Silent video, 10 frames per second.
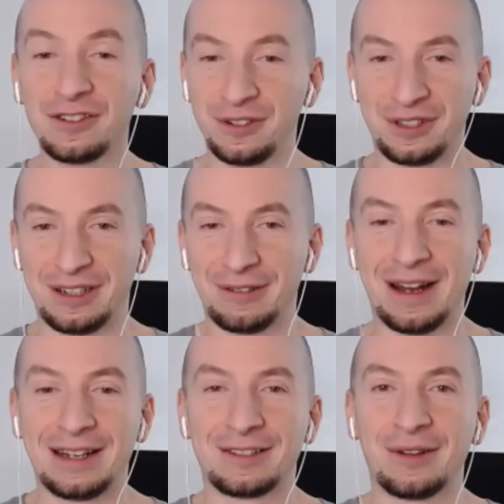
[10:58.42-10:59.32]
use it
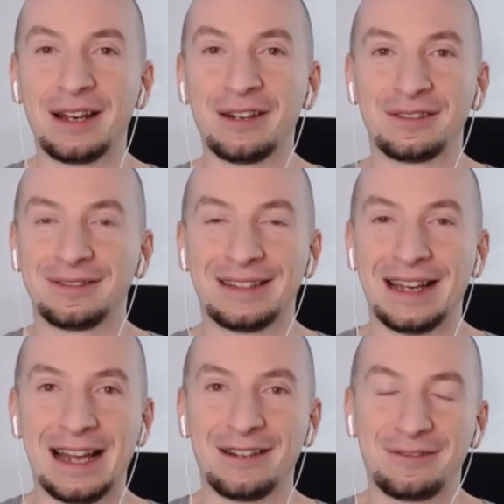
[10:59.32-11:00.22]
right so i don't
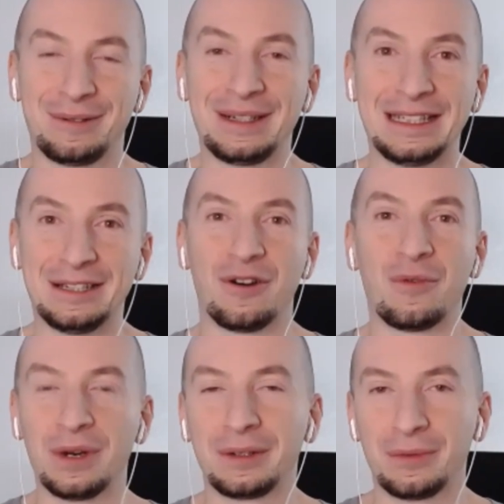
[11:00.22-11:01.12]
I don't really know
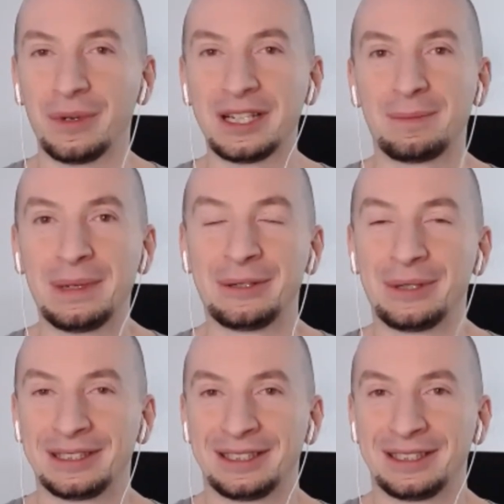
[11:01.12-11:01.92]
what what is mm-hmm. Pinterest.